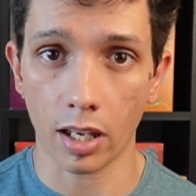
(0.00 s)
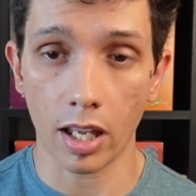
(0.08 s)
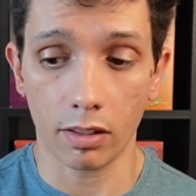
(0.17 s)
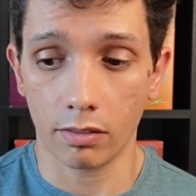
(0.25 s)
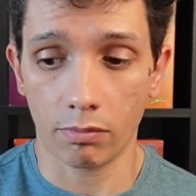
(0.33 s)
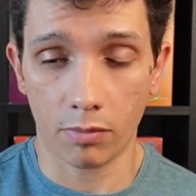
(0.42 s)

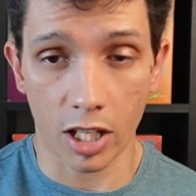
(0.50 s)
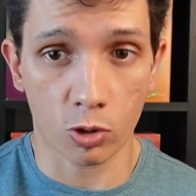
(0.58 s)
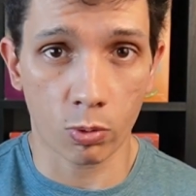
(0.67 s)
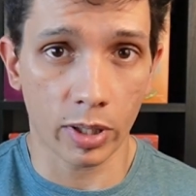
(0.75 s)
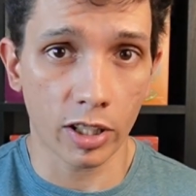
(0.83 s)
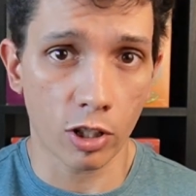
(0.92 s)
And
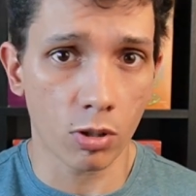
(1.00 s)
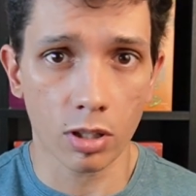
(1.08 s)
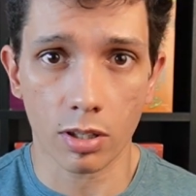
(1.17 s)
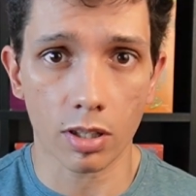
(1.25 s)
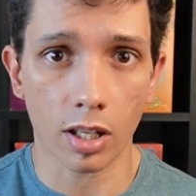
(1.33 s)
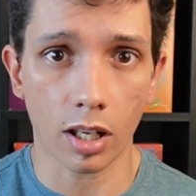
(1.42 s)
that's really
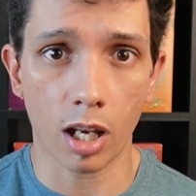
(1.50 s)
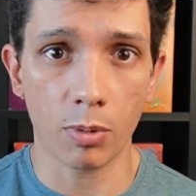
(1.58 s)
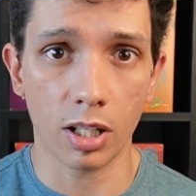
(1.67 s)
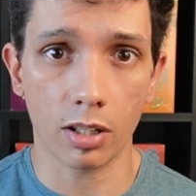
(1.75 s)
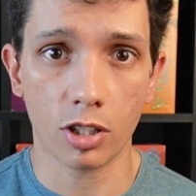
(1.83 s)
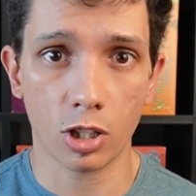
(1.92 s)
good. I
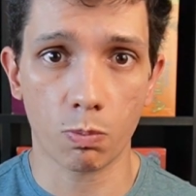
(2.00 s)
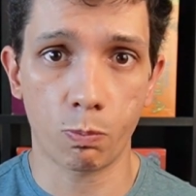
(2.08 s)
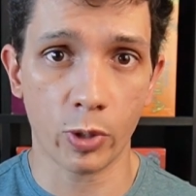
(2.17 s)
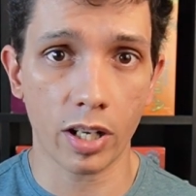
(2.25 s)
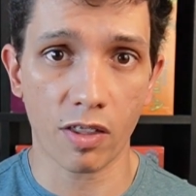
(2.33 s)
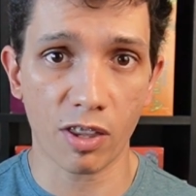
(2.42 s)
mean, it's
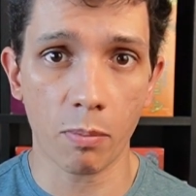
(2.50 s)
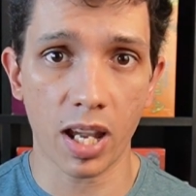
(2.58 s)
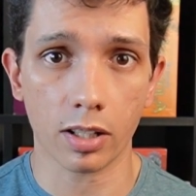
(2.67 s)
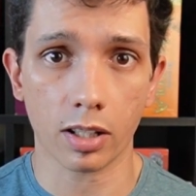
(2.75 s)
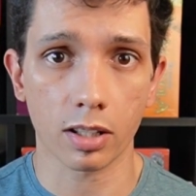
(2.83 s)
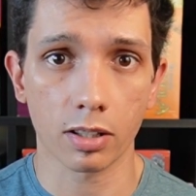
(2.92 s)
pretty
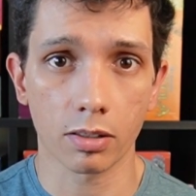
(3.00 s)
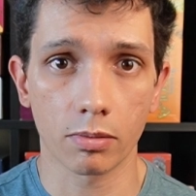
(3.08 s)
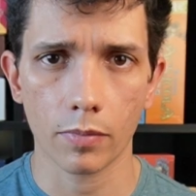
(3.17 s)
thematic.